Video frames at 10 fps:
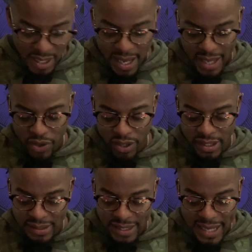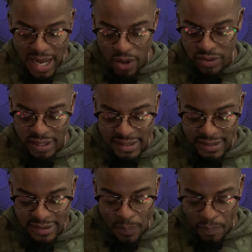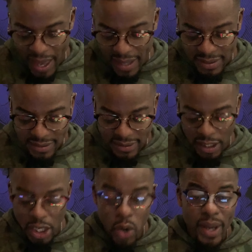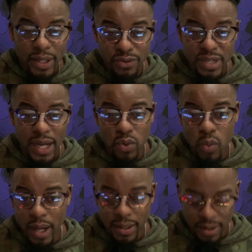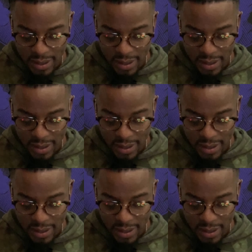You're gonna see now, this is the bass, the low end of channel 1.